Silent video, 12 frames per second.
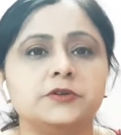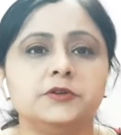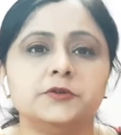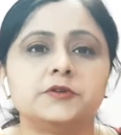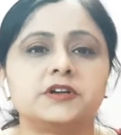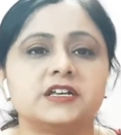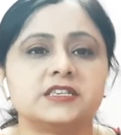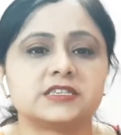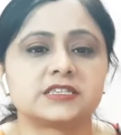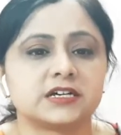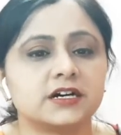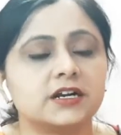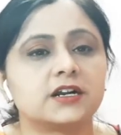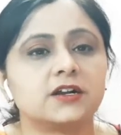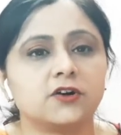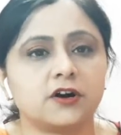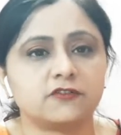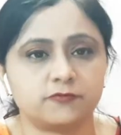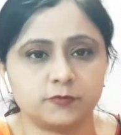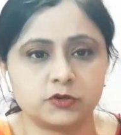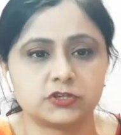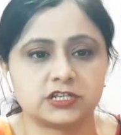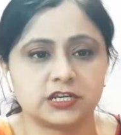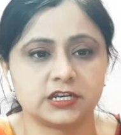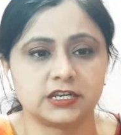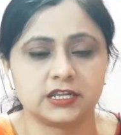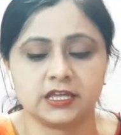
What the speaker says: Newton's third law of motion.